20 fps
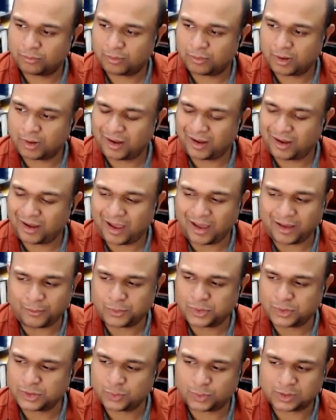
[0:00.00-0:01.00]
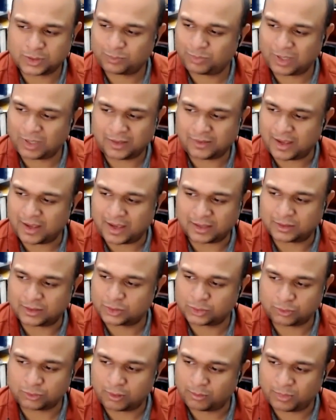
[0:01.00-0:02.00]
How would you explain that in a
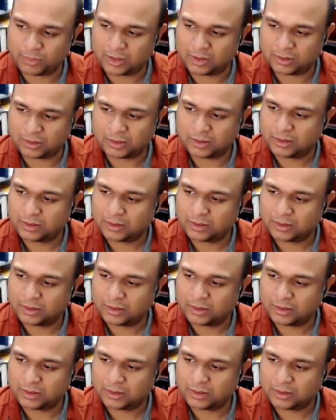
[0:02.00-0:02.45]
sermon?